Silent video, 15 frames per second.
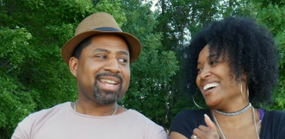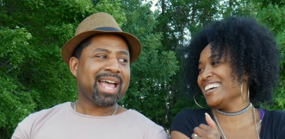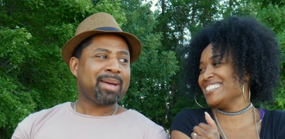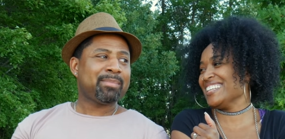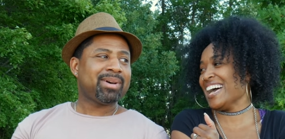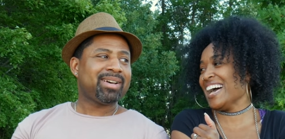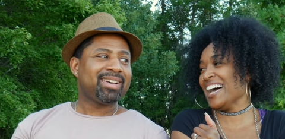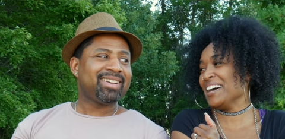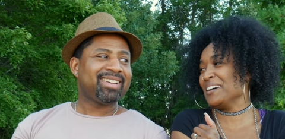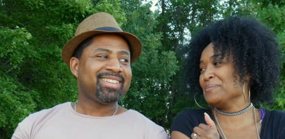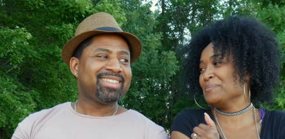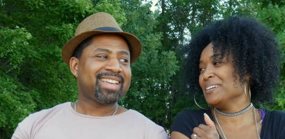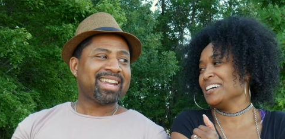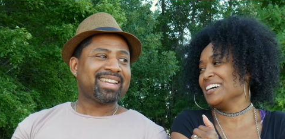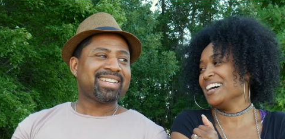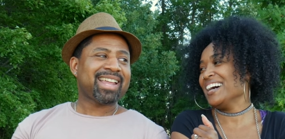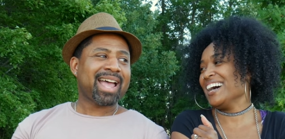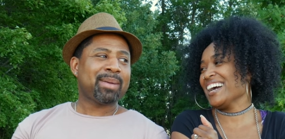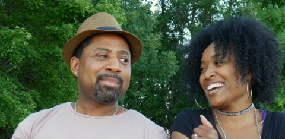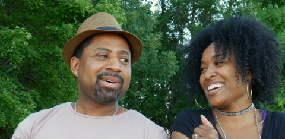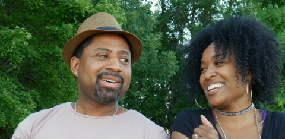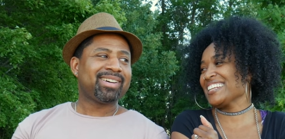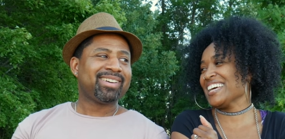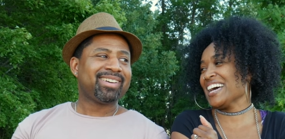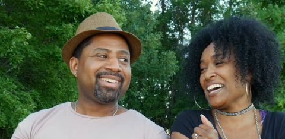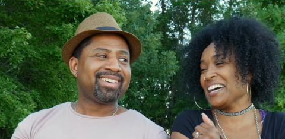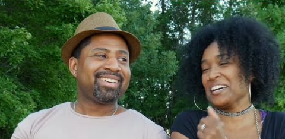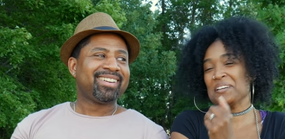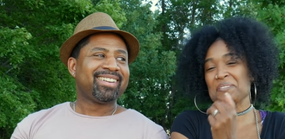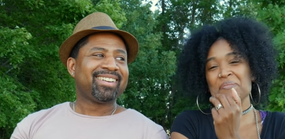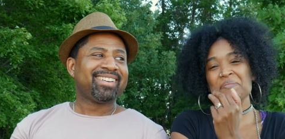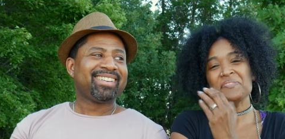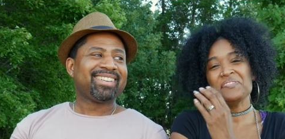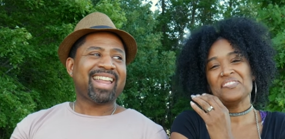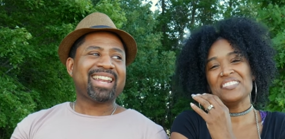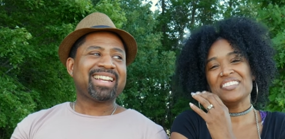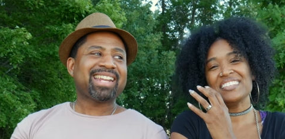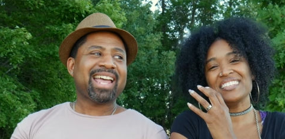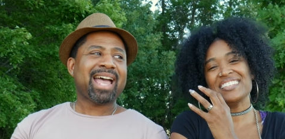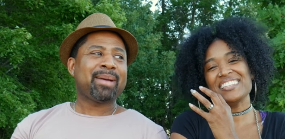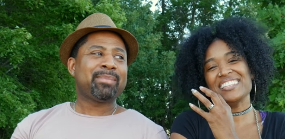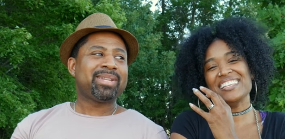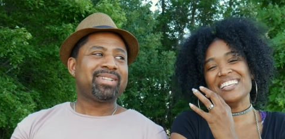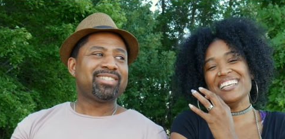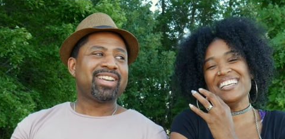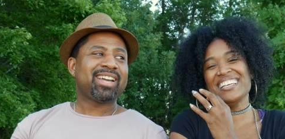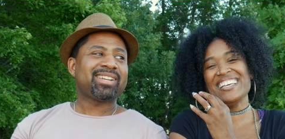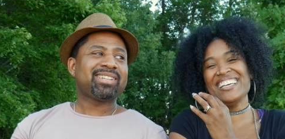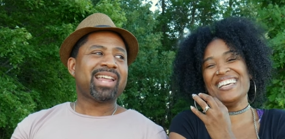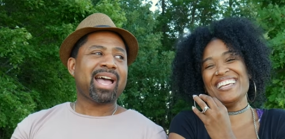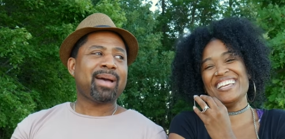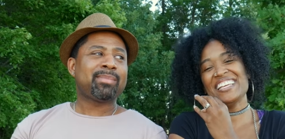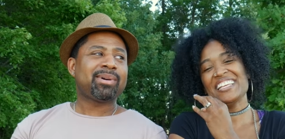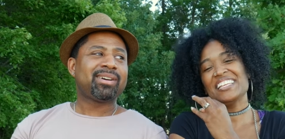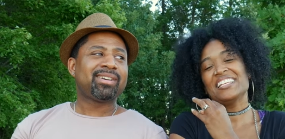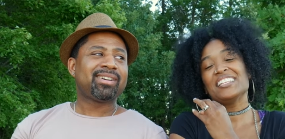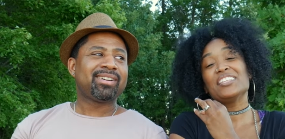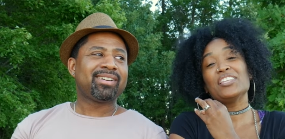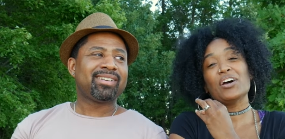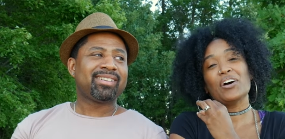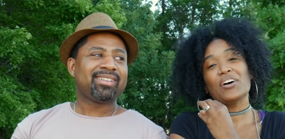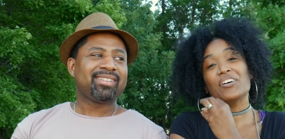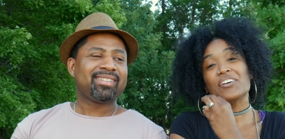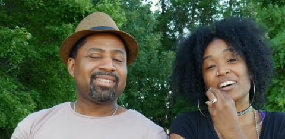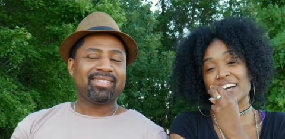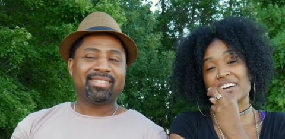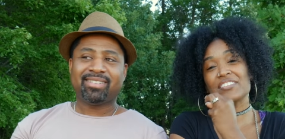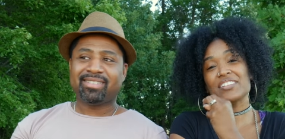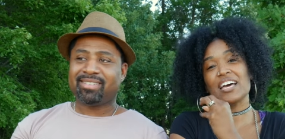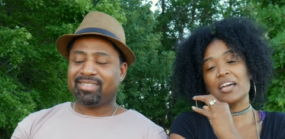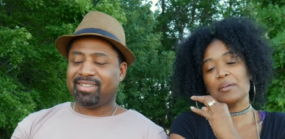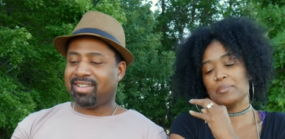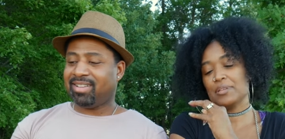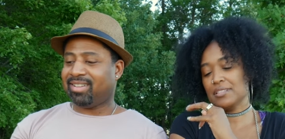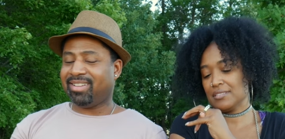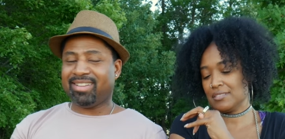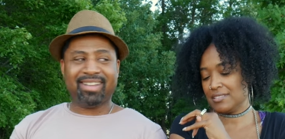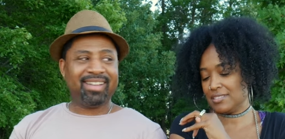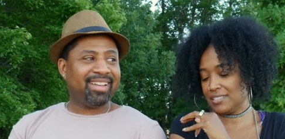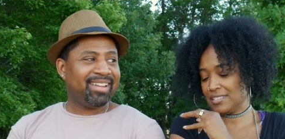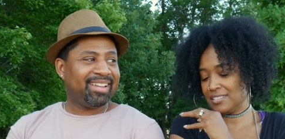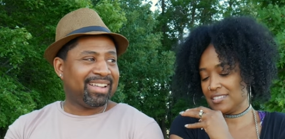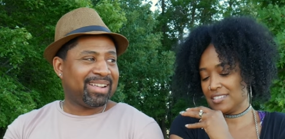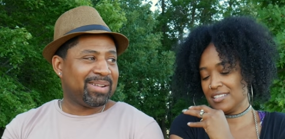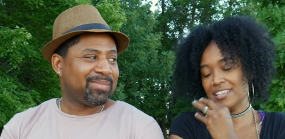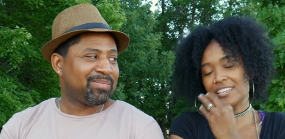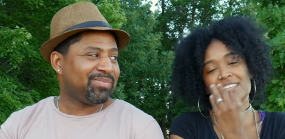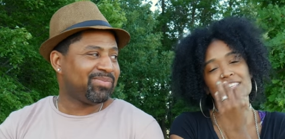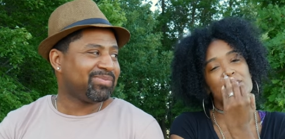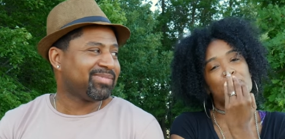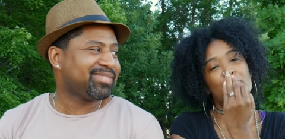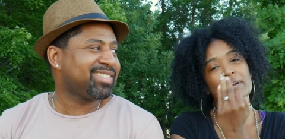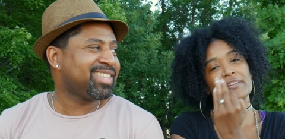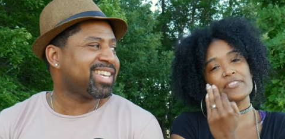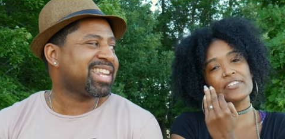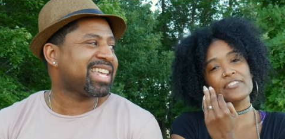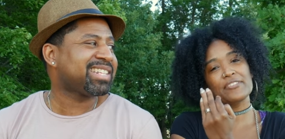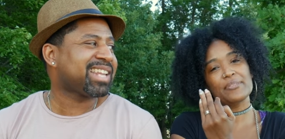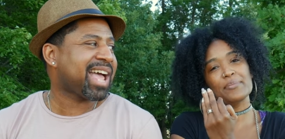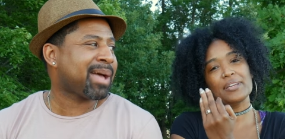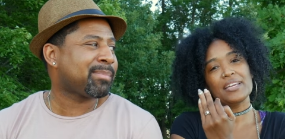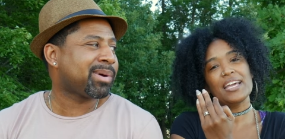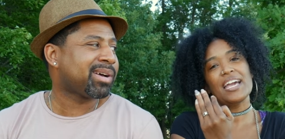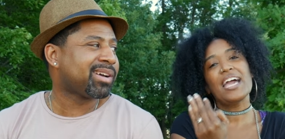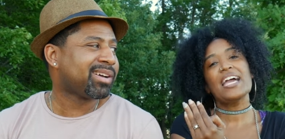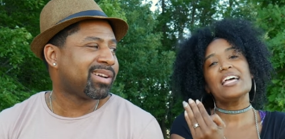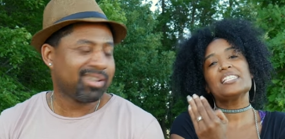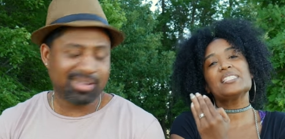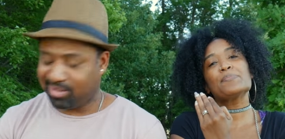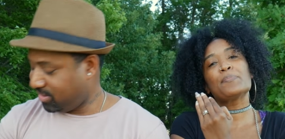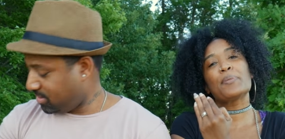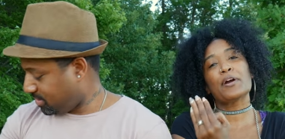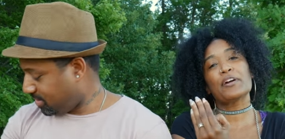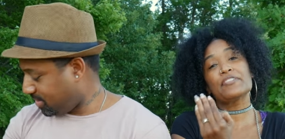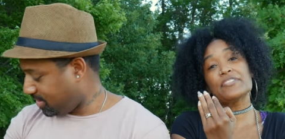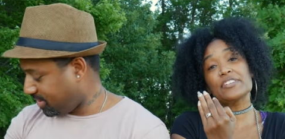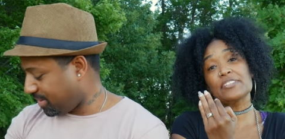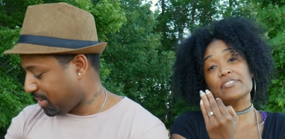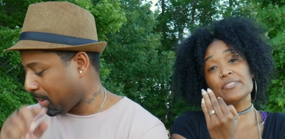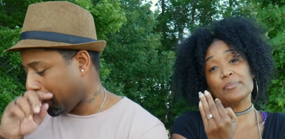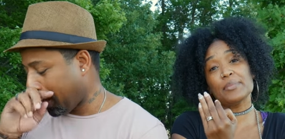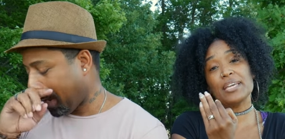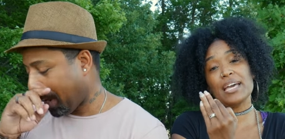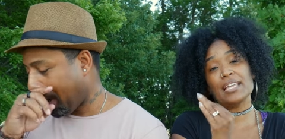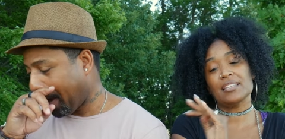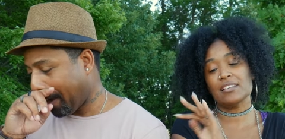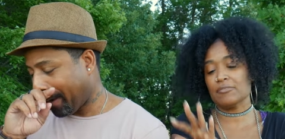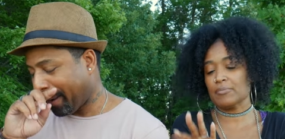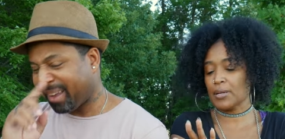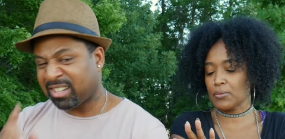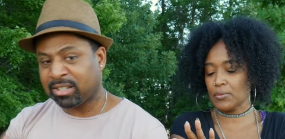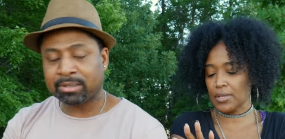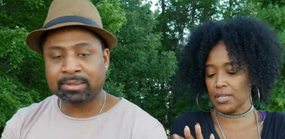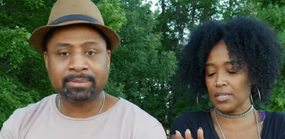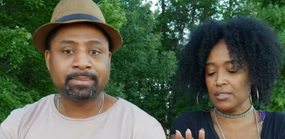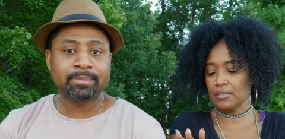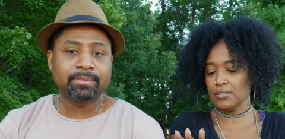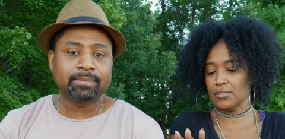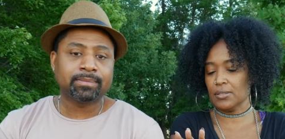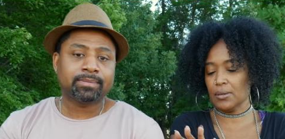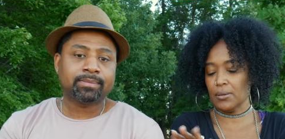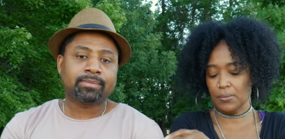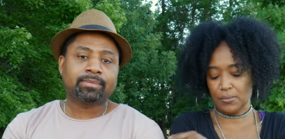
Speaker 1: diamond. dime. You got a diamond. I got a dime. Not a diamond. You got a diamond.
Speaker 2: no, I have a diamond. And it's perfect. Look at that diamond. It's perfect for me. I love my ring. So.